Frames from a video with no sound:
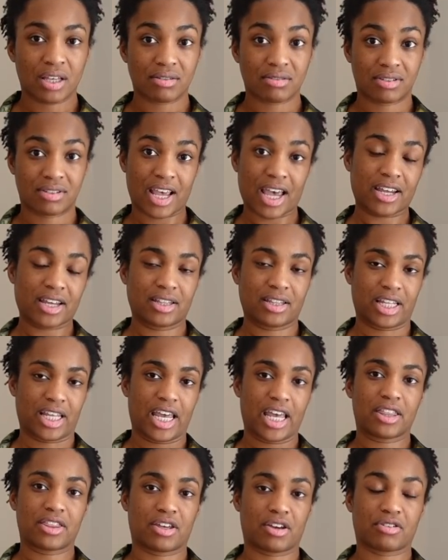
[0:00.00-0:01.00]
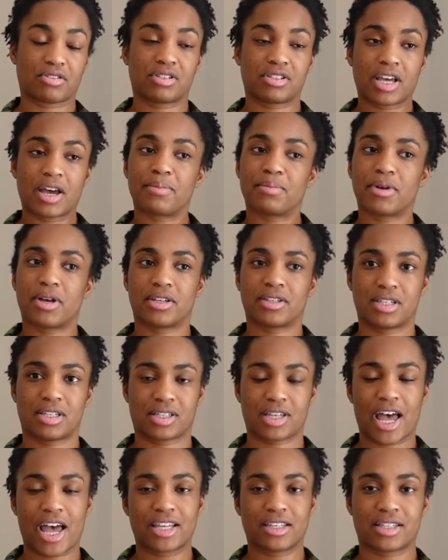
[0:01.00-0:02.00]
Secondly, there's some
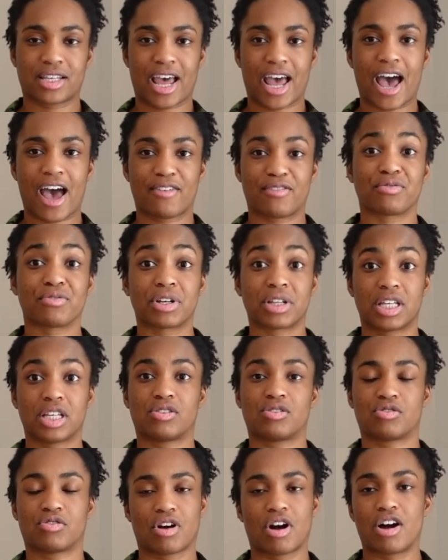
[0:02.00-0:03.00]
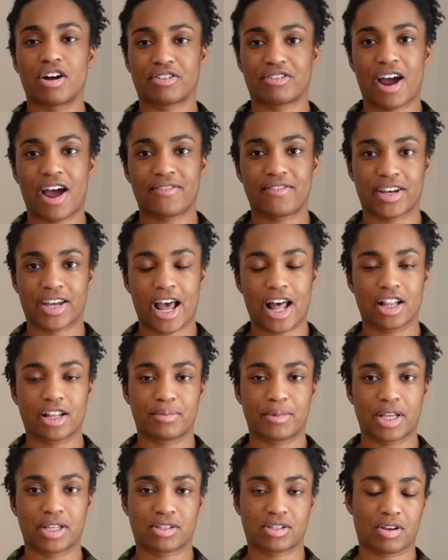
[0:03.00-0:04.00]
designs that have really strong graphic
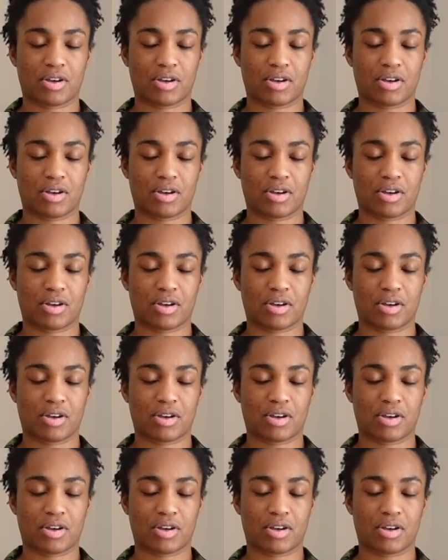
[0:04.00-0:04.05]
elements.